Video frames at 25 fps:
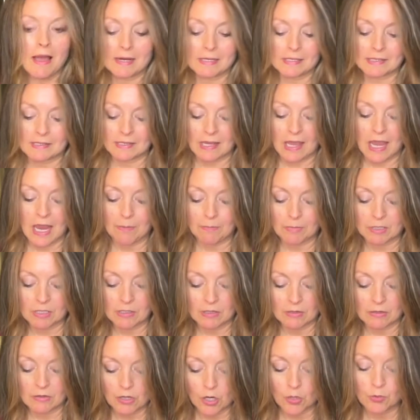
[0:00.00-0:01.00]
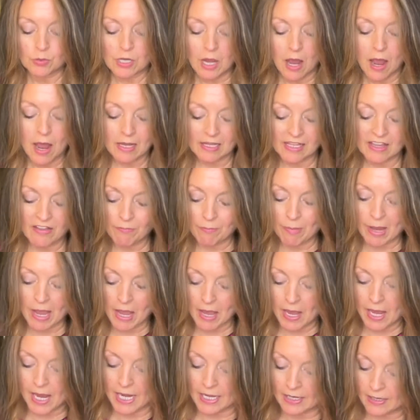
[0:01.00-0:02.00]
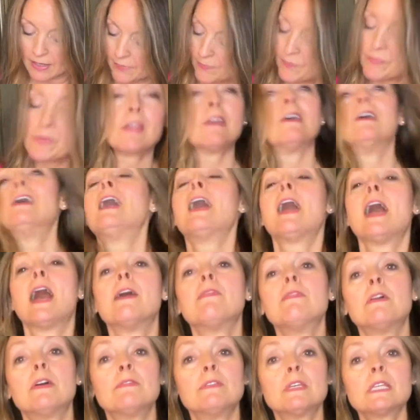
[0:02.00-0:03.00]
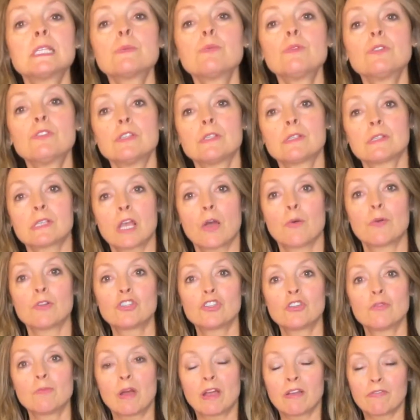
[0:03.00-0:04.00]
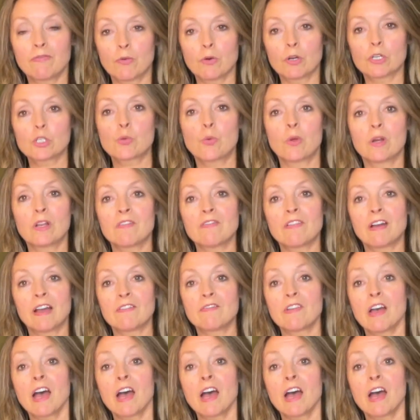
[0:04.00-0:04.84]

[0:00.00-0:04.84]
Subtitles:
escaped, no tot left behind. And then this will just go into my 425